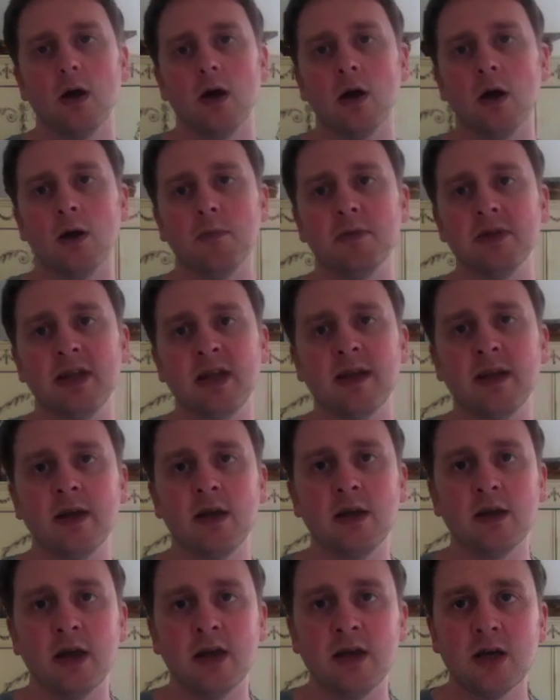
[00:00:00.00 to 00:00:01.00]
But then
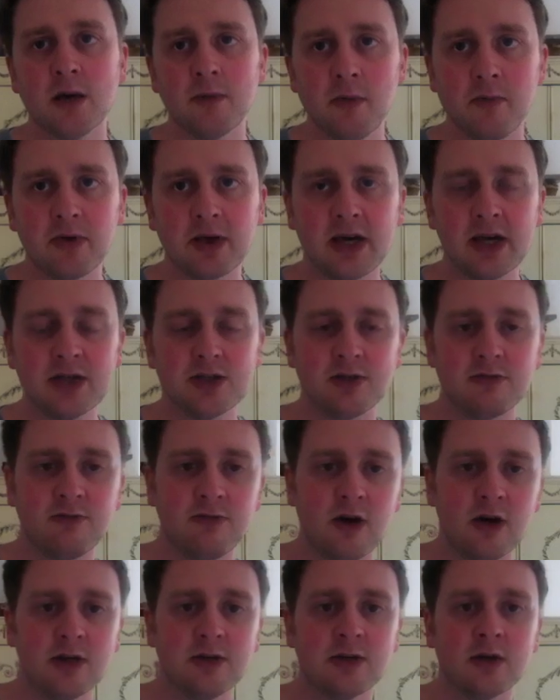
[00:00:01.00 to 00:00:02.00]
they come up against a
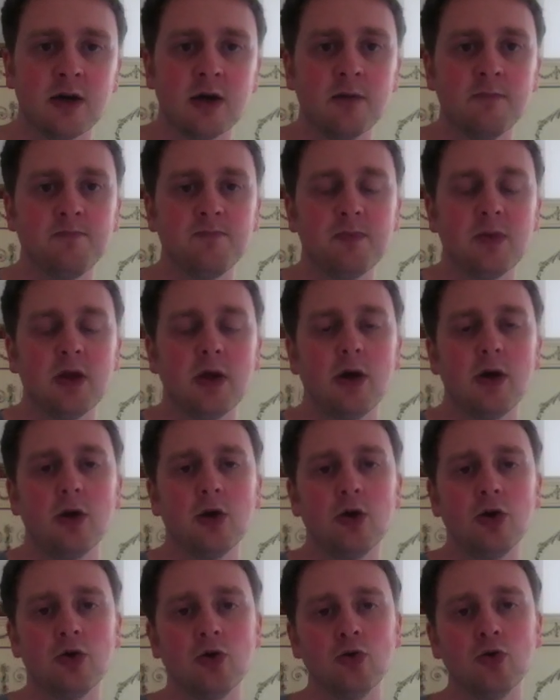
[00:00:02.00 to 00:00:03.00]
fighter
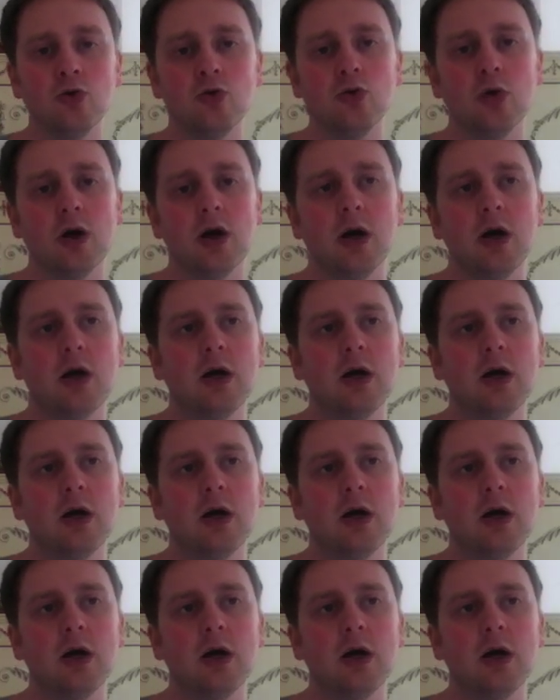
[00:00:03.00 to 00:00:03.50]
who